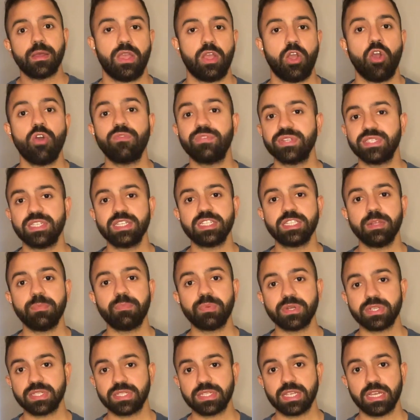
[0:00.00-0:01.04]
Over
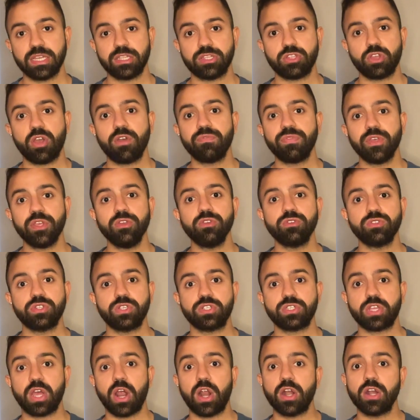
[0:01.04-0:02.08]
60% of the
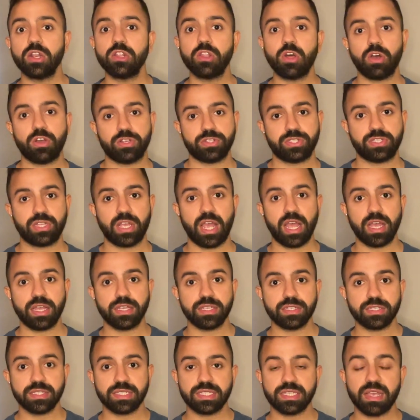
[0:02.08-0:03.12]
users are lost
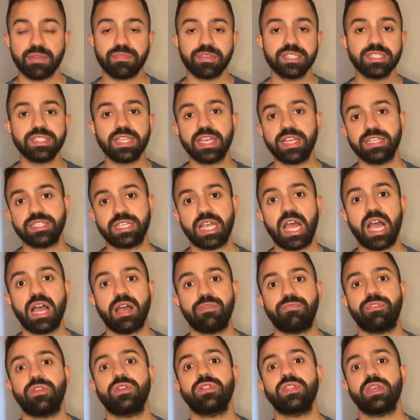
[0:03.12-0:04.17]
7 days
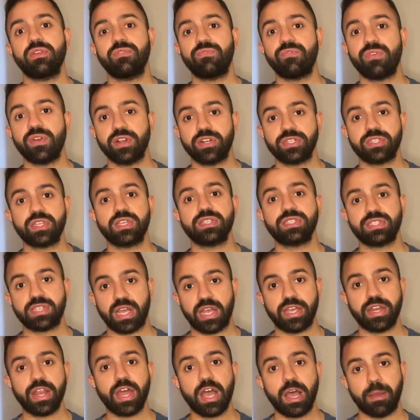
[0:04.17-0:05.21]
after they first
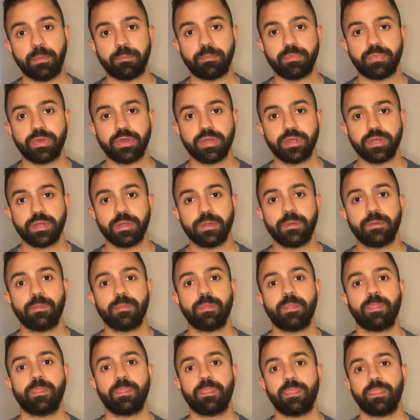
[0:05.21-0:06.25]
sign up.
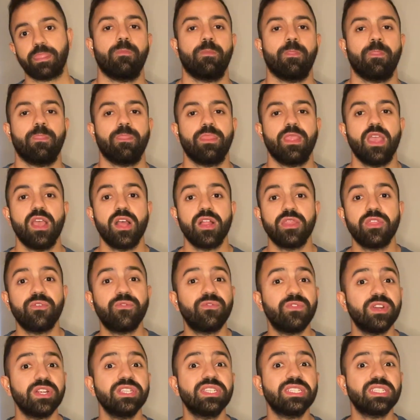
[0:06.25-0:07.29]
The
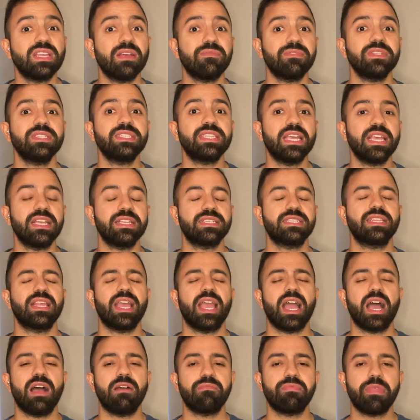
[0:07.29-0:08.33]
first 7 days, they
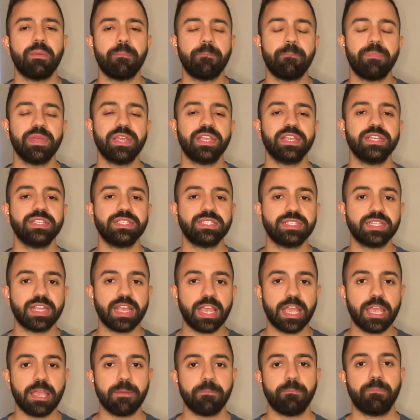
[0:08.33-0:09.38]
have the biggest
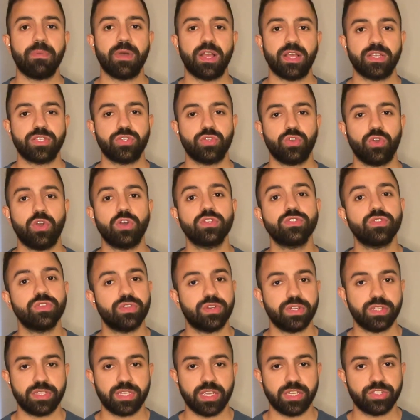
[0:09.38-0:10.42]
impact on the
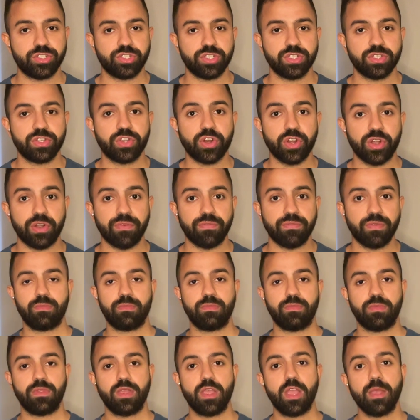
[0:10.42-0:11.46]
retention curve.
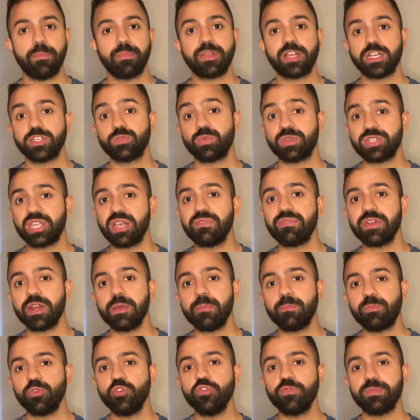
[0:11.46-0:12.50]
Because whatever
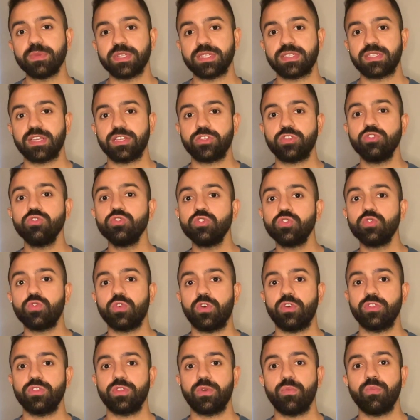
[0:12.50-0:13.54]
improvements that you do
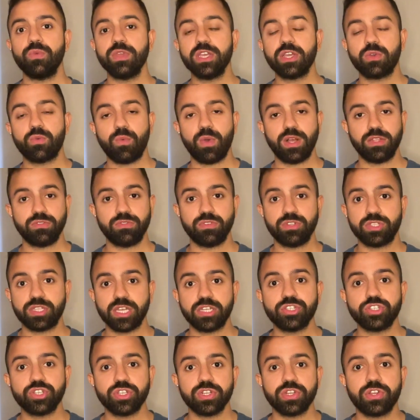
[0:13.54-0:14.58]
on the week 1
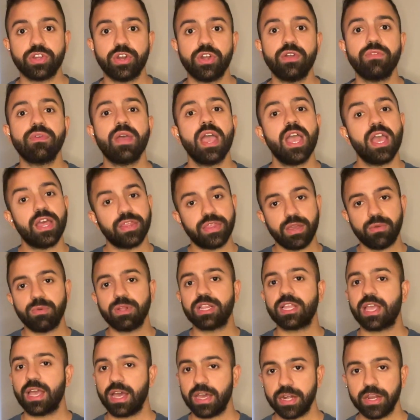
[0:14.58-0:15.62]
retention curve, they will
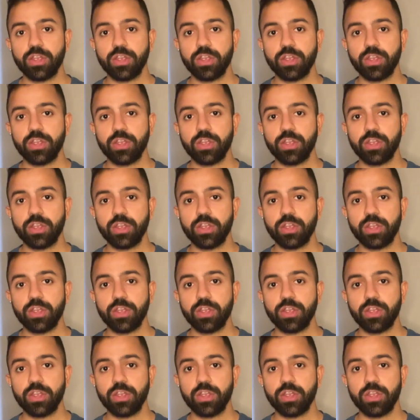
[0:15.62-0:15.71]
carry